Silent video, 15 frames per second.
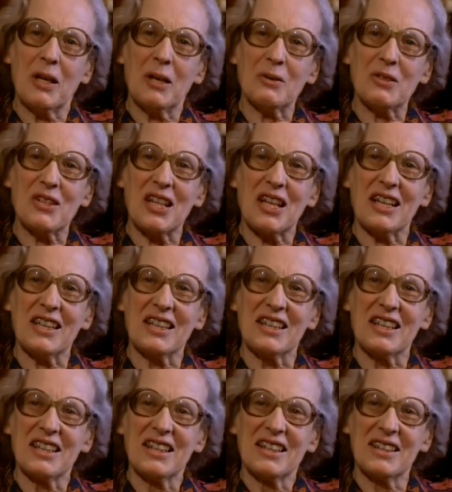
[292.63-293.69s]

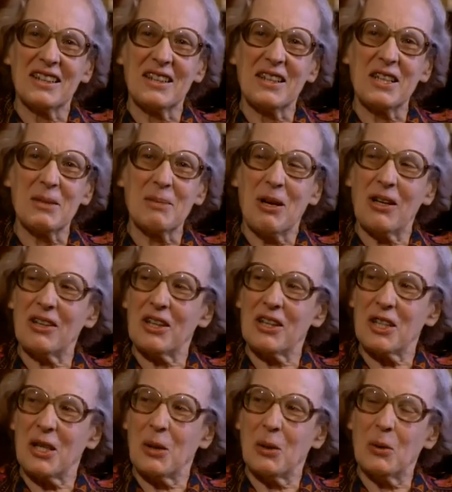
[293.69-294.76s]
outside his
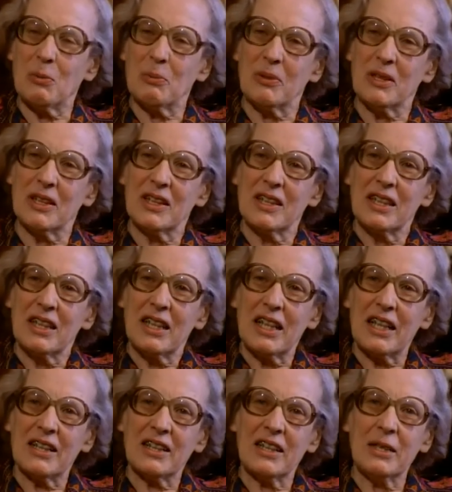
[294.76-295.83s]
mother's home
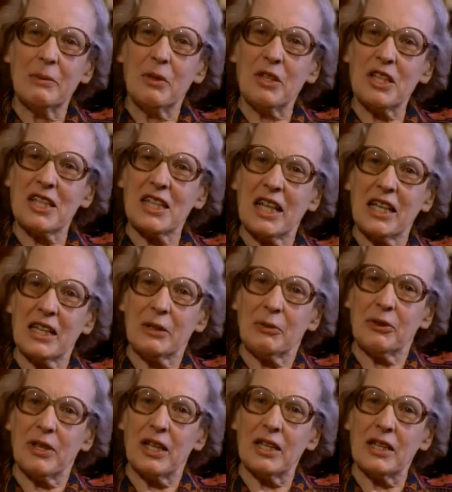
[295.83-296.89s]
and he was
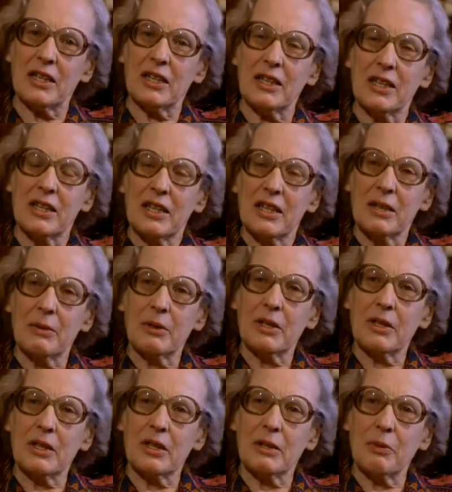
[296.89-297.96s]
terrified
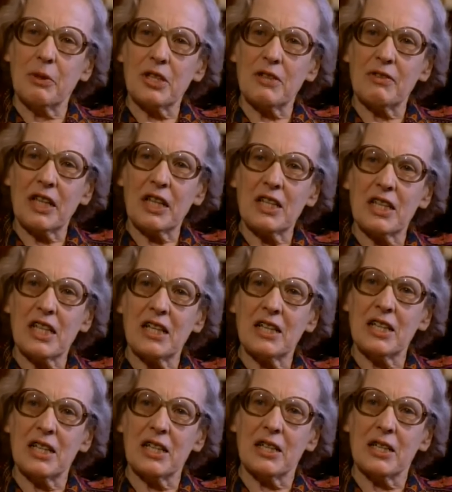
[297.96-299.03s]
he, he was a very
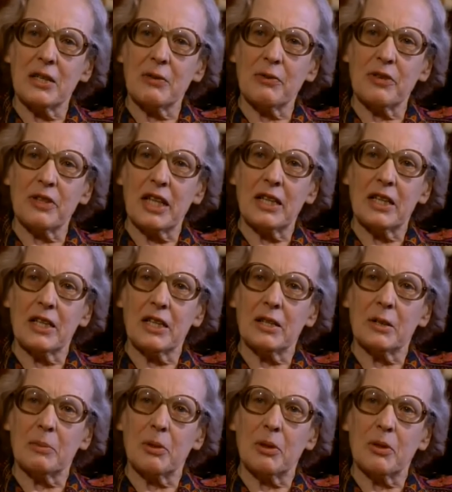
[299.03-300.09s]
sensitive, delicate